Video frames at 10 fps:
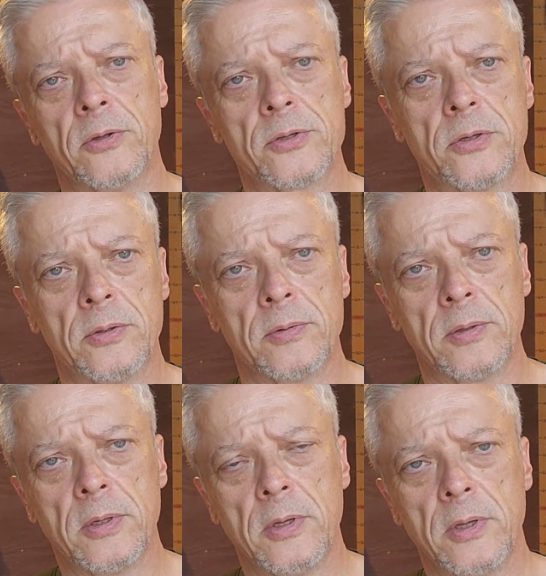those 2.
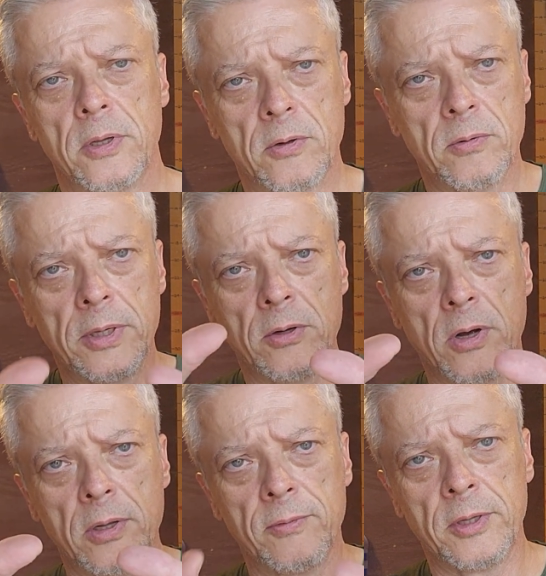You don't need
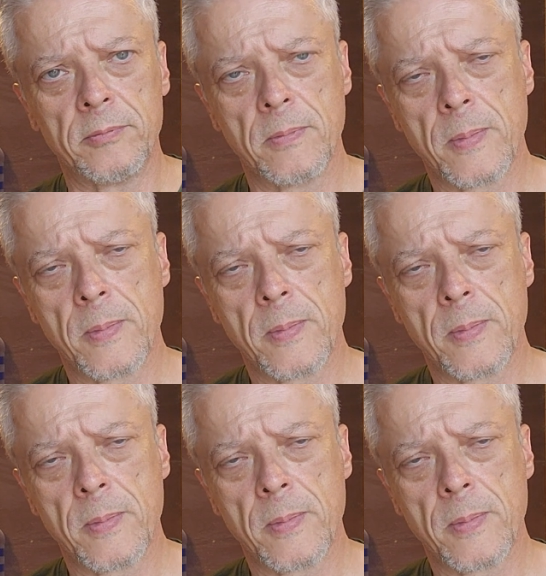all of them.